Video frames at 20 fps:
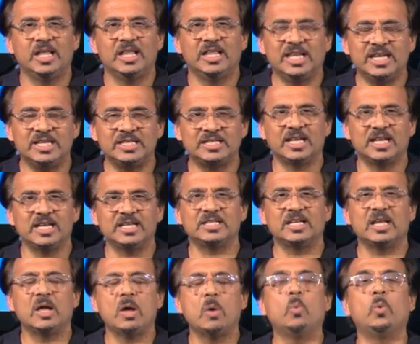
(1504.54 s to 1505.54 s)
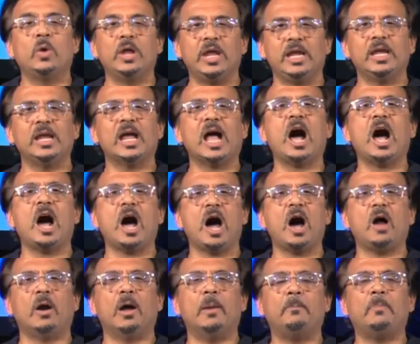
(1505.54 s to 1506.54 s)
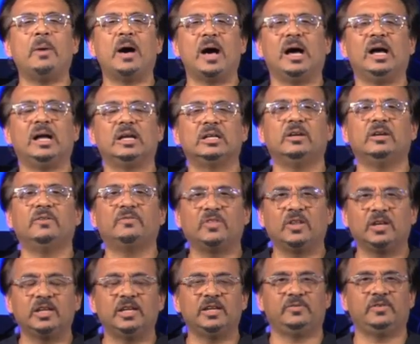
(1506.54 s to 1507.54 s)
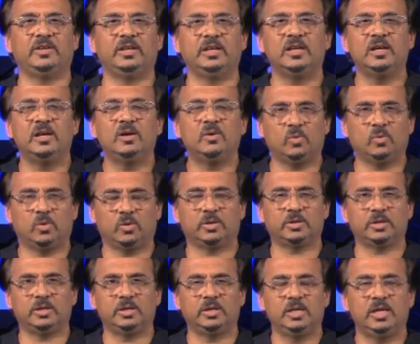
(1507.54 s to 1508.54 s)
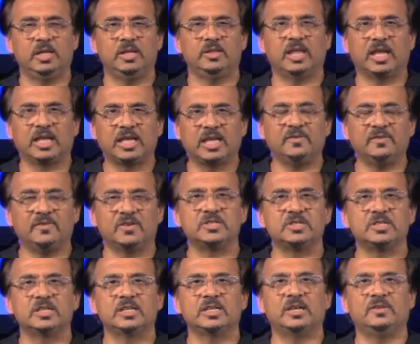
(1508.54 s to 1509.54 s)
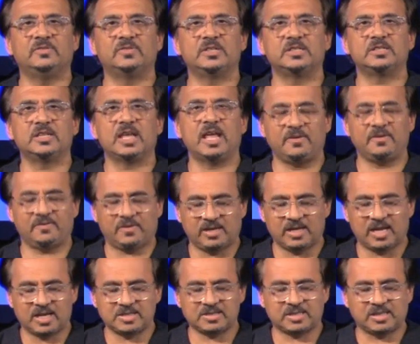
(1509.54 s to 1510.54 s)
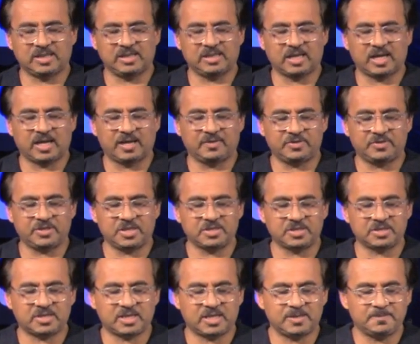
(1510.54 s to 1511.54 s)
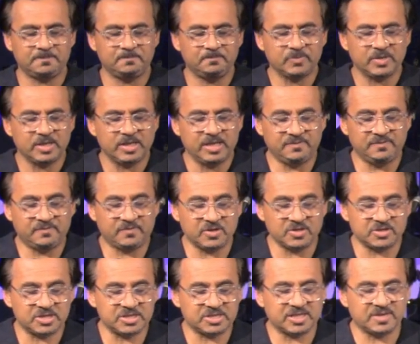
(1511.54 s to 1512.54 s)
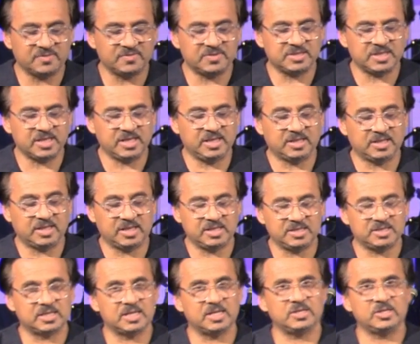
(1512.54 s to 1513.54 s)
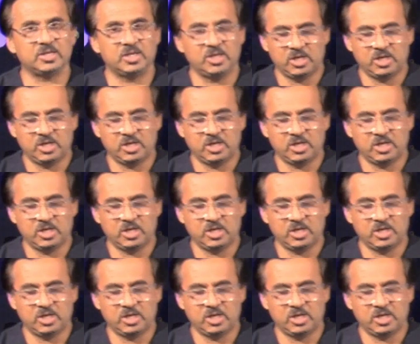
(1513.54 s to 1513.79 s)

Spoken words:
He says, We are a part of the living water that gives us everlasting life. Jesus said in verses 17, then he says,